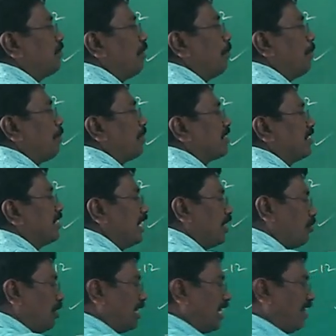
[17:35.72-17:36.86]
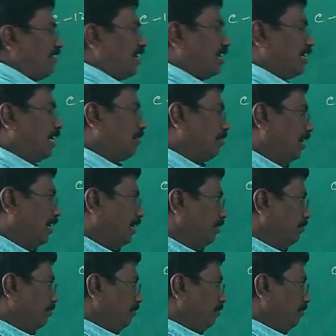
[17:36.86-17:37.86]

will be present in 12 gram we are calculating.